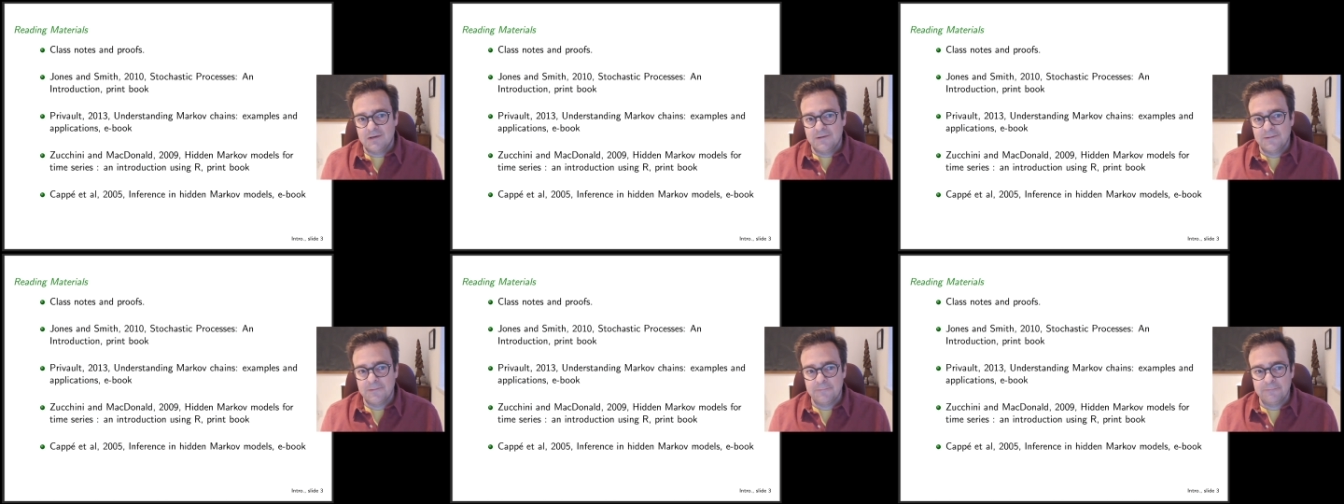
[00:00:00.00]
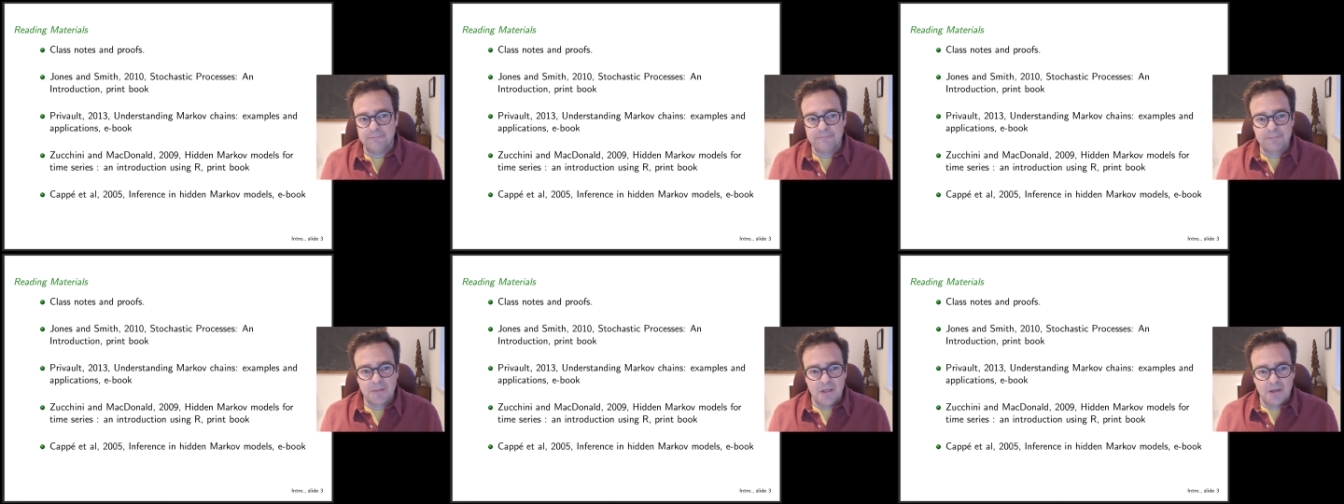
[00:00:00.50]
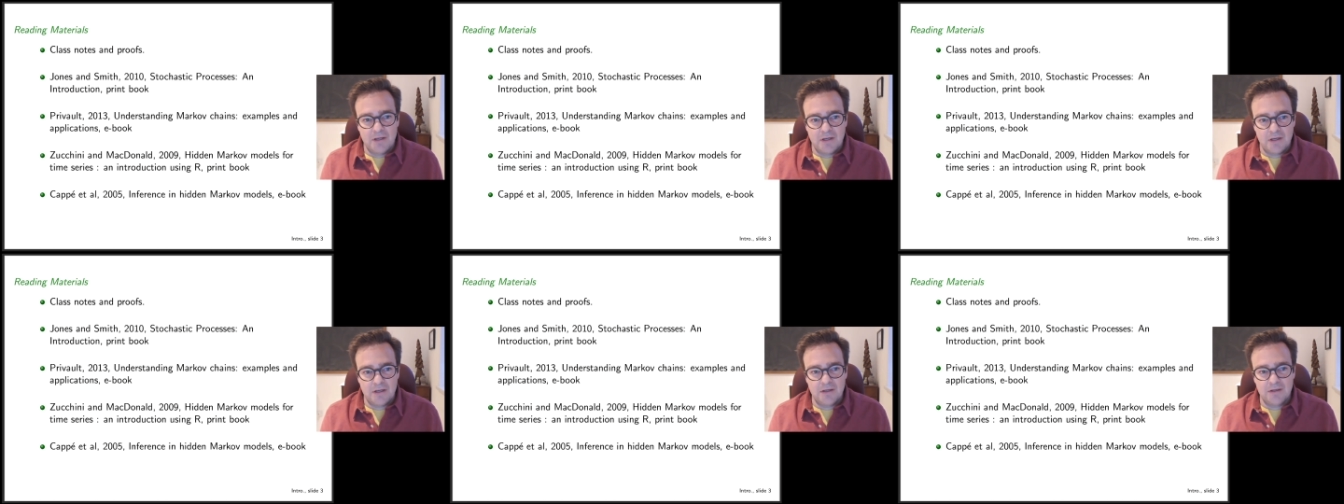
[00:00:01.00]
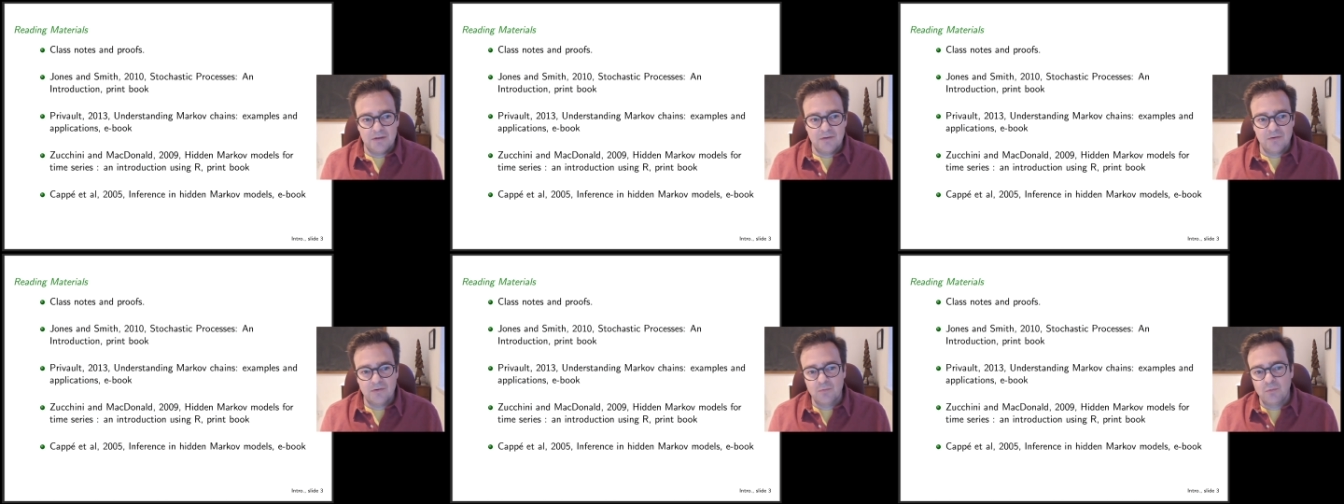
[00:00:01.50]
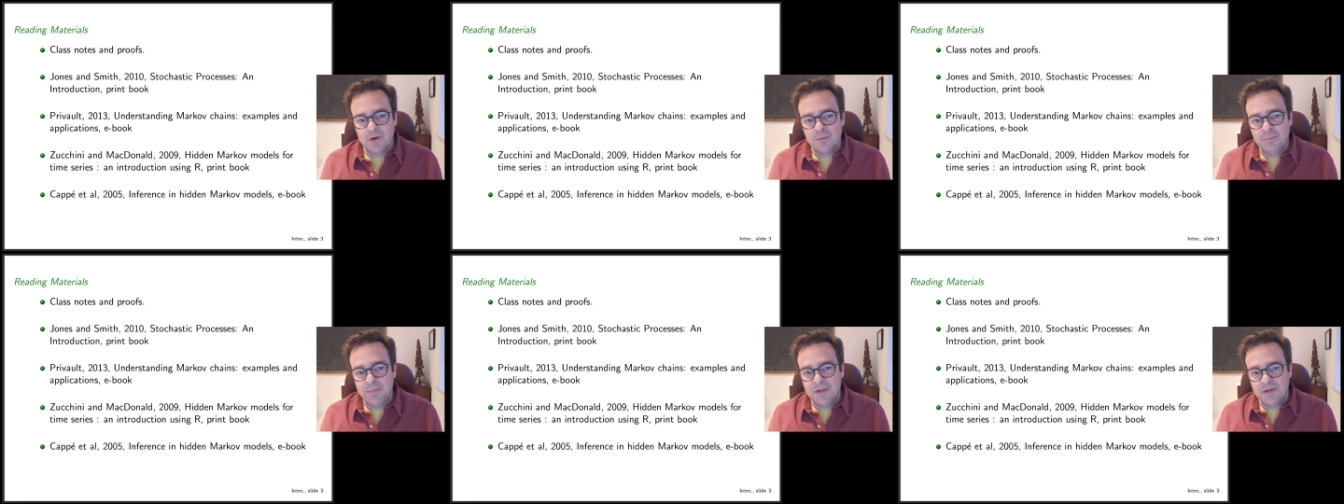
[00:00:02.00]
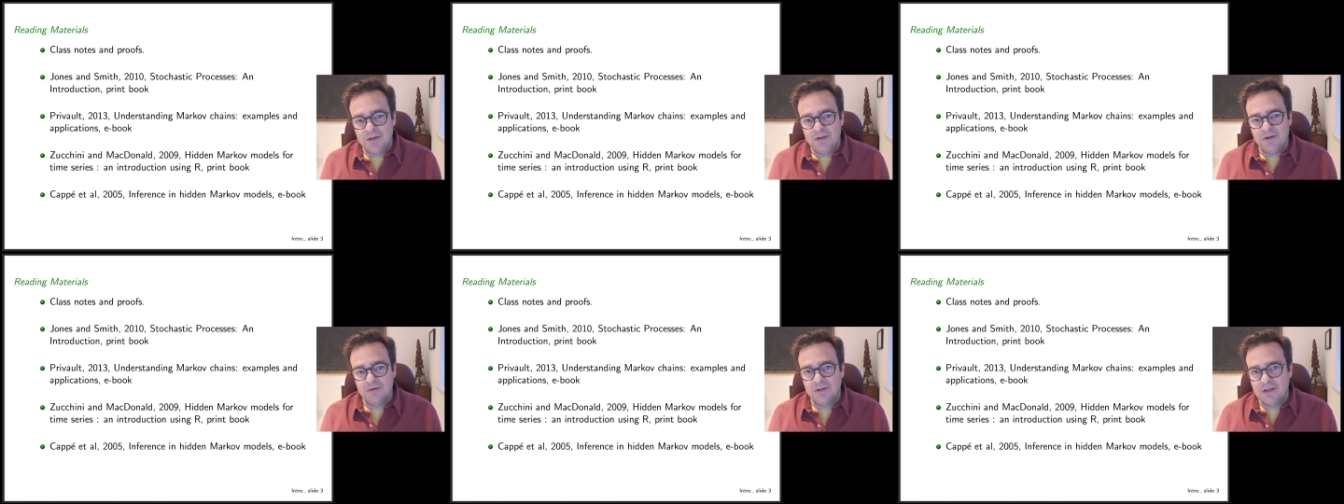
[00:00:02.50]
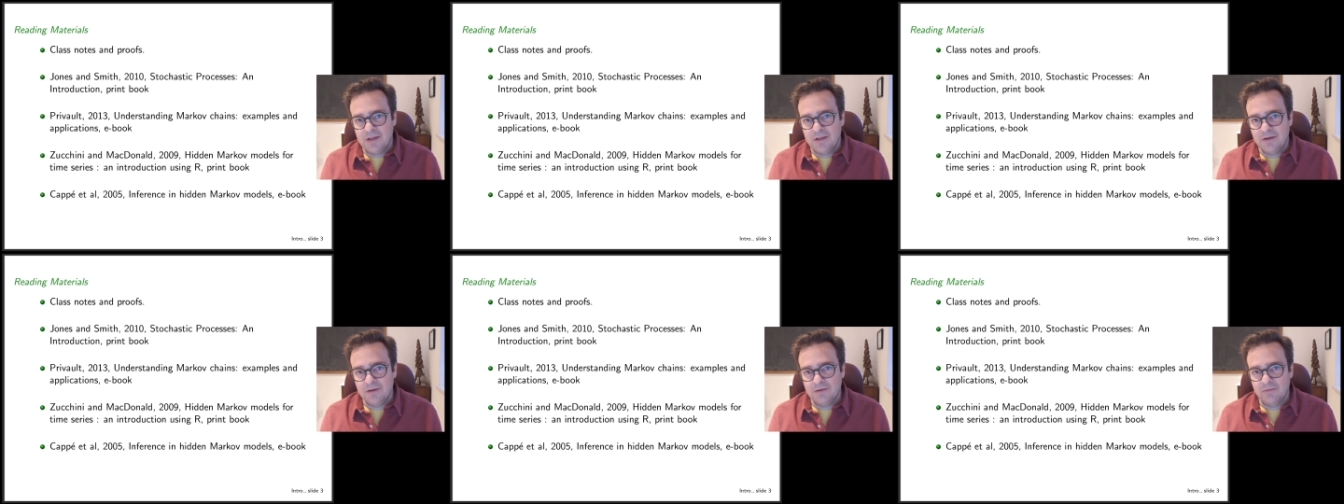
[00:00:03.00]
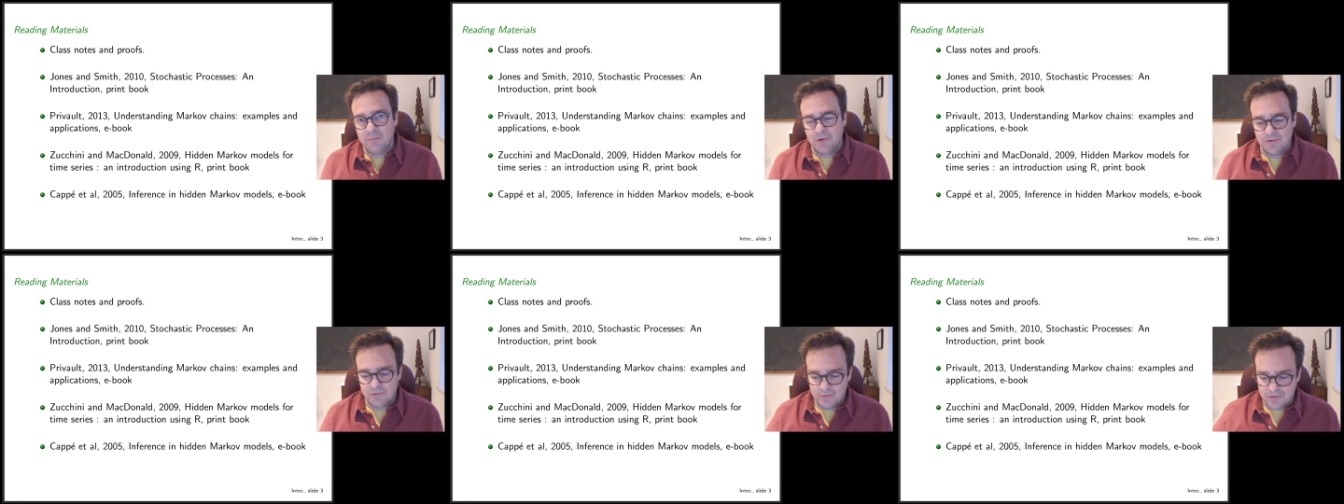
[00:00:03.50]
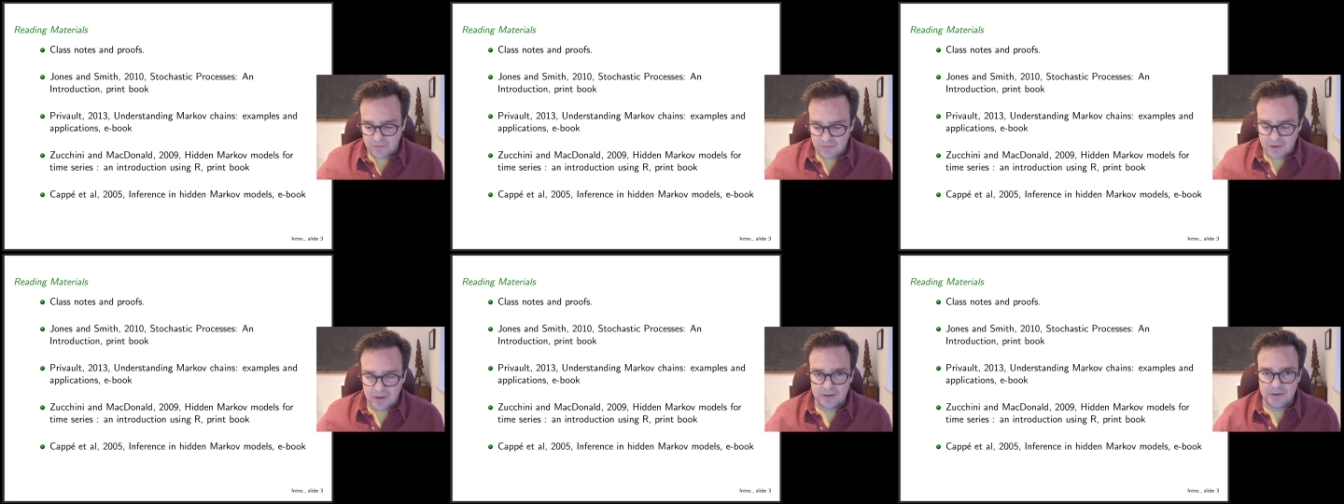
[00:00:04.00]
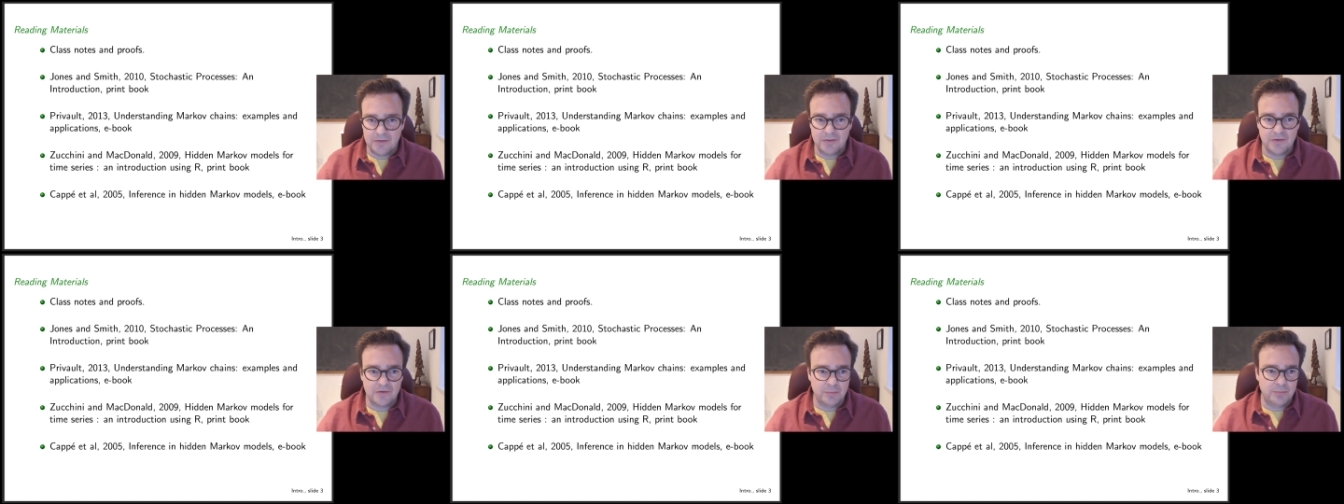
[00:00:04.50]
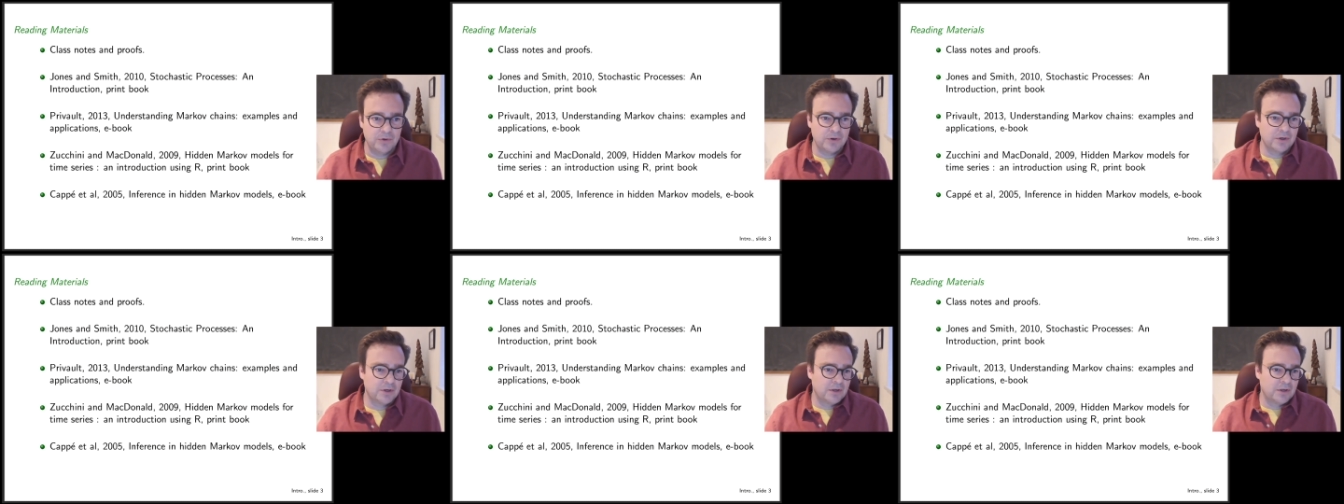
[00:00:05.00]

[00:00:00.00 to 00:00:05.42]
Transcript: Um, and there's one bit near the end of the module that's not in this book.